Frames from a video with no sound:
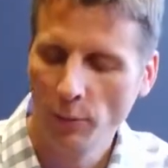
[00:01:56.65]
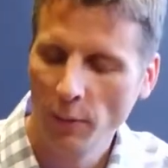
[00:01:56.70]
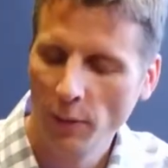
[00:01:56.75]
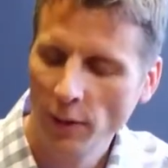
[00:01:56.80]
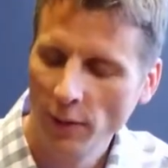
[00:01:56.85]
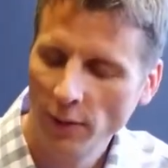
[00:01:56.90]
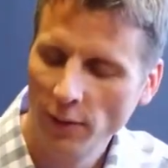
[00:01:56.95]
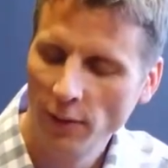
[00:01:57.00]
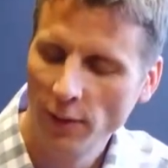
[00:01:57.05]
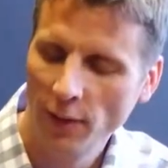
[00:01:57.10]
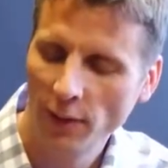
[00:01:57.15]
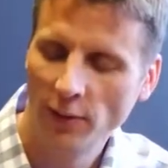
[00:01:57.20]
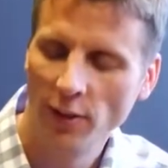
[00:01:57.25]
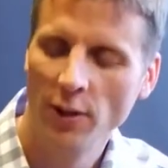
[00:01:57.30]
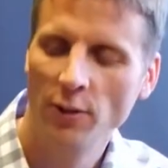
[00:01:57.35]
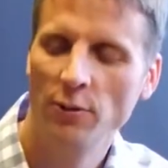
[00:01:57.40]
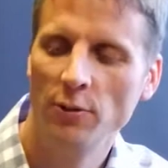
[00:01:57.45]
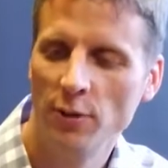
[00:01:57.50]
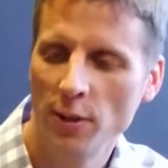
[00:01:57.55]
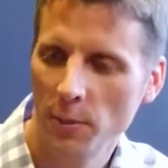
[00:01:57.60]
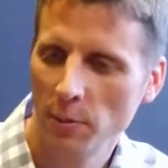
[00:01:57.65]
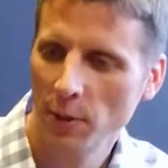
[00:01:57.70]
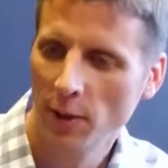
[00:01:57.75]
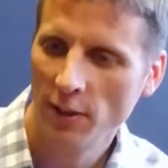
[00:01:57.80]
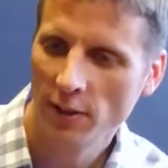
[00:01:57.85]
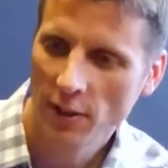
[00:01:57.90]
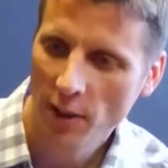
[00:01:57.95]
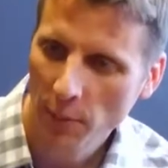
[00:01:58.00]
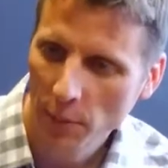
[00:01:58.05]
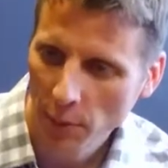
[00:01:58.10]
it's interesting
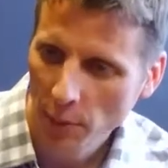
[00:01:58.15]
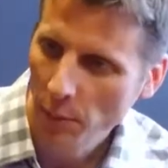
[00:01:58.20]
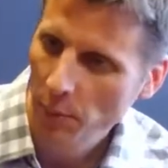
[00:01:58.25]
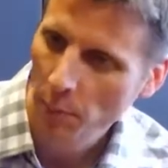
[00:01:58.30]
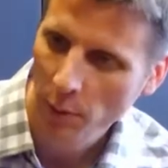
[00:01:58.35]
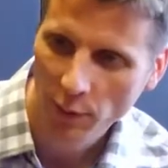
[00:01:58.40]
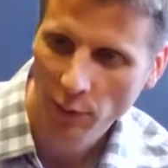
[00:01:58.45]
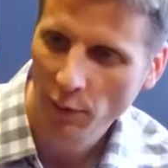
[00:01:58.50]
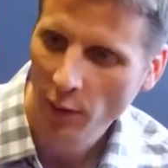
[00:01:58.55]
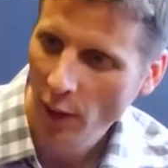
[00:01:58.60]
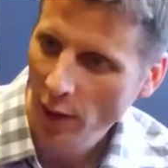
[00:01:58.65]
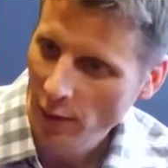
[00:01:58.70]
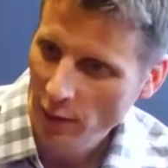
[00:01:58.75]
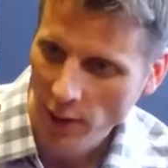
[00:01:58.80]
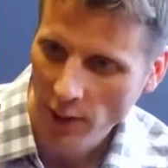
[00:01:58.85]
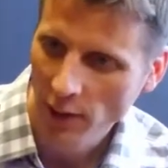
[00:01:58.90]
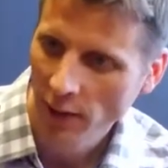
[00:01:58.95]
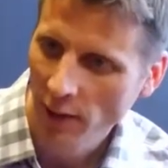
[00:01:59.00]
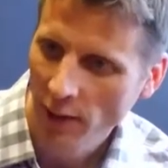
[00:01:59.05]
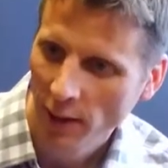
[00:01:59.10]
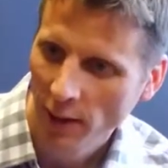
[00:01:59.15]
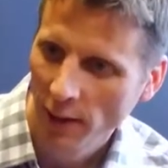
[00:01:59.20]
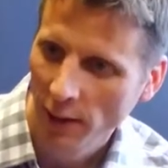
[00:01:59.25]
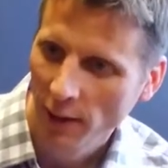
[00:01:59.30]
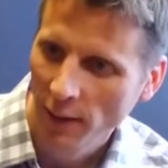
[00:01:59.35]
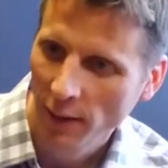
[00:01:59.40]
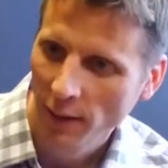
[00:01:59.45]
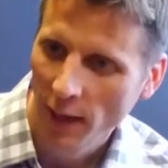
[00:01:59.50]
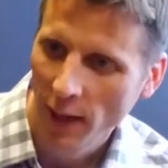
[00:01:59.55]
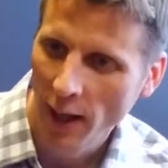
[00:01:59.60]
because I'm in a profession
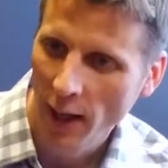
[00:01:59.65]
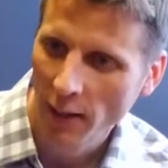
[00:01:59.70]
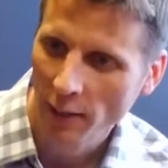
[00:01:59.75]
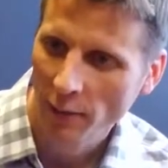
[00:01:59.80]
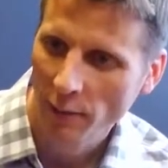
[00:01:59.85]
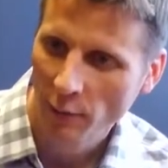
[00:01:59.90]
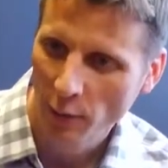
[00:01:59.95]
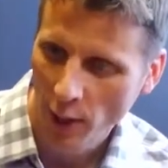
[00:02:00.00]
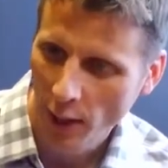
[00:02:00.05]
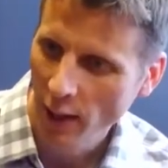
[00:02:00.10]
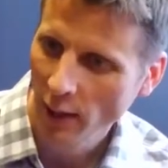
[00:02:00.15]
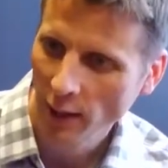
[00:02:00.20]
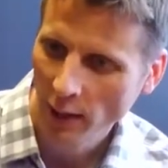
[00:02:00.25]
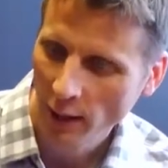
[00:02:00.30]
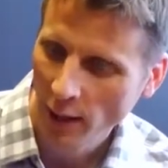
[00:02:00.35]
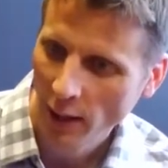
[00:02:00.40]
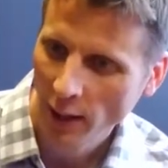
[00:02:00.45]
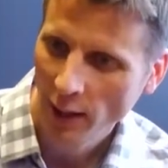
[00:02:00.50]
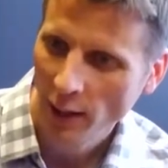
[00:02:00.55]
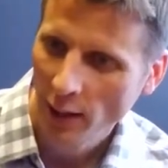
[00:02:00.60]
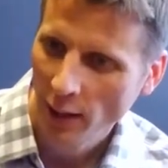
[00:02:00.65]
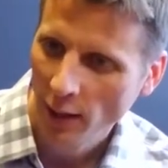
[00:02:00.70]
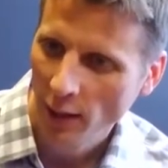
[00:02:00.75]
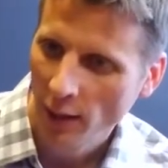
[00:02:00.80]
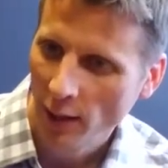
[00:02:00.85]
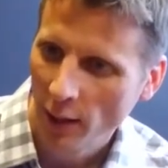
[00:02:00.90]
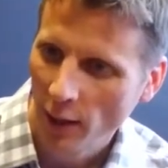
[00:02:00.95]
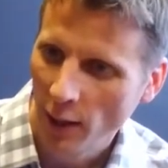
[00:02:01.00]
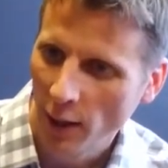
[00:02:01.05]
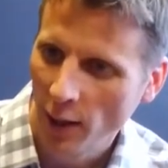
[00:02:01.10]
that, frankly,
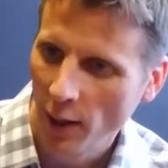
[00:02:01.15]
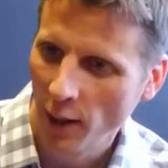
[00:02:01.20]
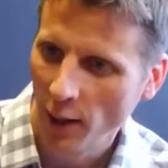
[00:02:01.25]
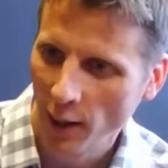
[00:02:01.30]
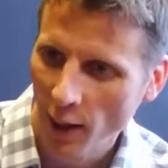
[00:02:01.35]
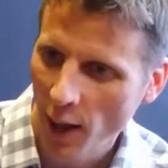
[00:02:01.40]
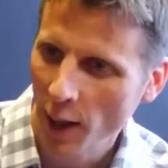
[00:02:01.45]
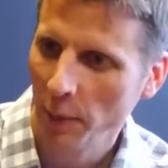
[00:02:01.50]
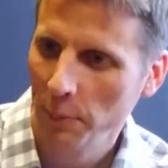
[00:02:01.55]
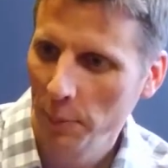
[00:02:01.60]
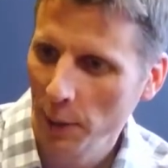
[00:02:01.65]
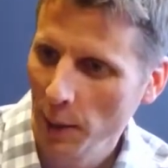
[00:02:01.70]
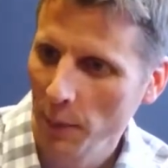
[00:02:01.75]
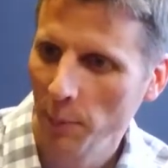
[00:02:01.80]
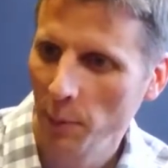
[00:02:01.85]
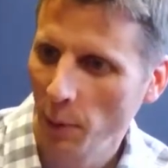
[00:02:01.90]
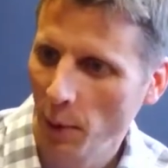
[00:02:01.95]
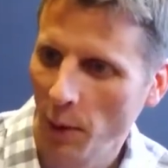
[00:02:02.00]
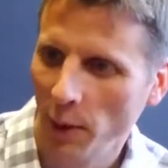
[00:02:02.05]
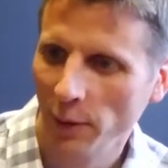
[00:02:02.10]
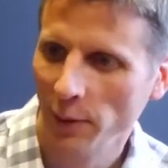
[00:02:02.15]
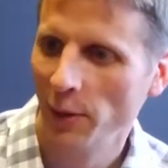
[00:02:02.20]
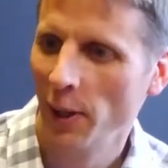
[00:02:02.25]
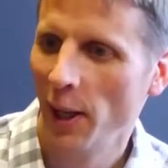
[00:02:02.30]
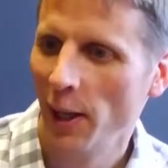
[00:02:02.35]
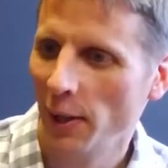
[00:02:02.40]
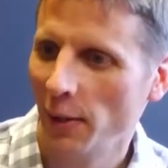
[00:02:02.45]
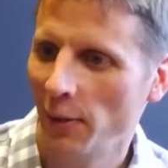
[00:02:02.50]
a lot of people aren't that